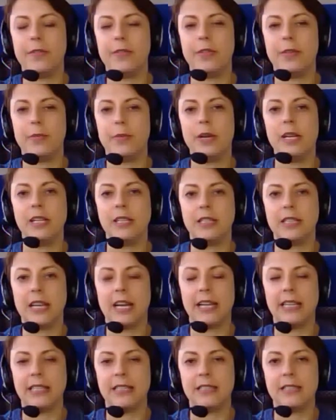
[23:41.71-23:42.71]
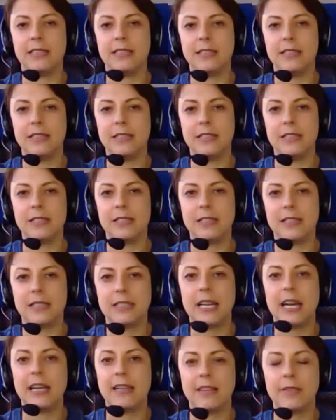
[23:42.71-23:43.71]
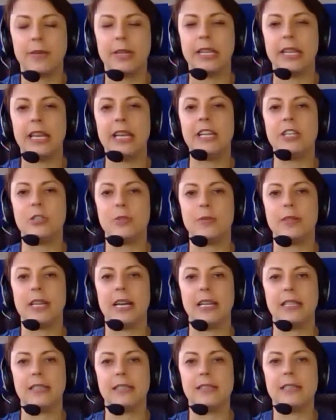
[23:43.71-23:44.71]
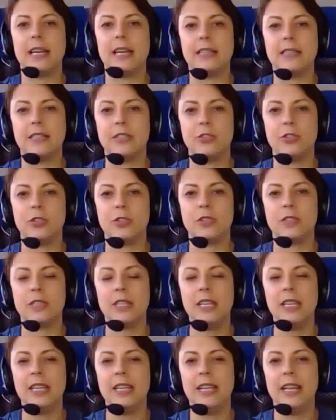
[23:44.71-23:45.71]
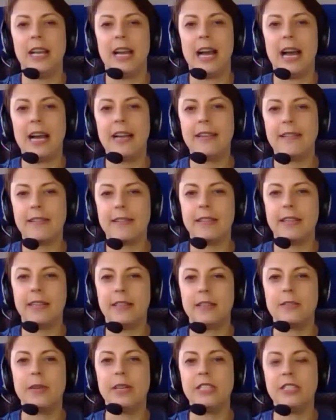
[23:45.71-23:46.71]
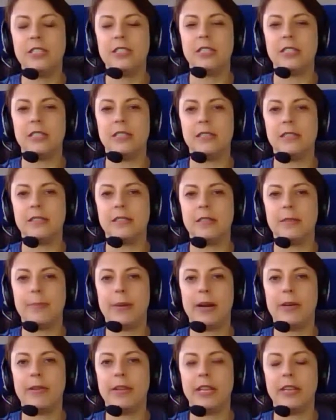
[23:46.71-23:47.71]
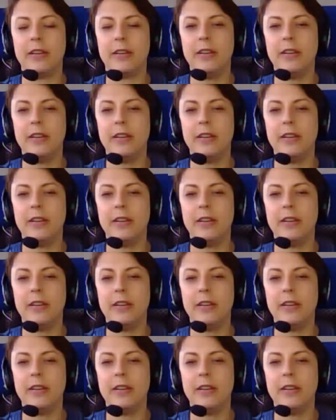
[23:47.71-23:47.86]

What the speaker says: the world, kind of start to engage with that and start to just ask these questions about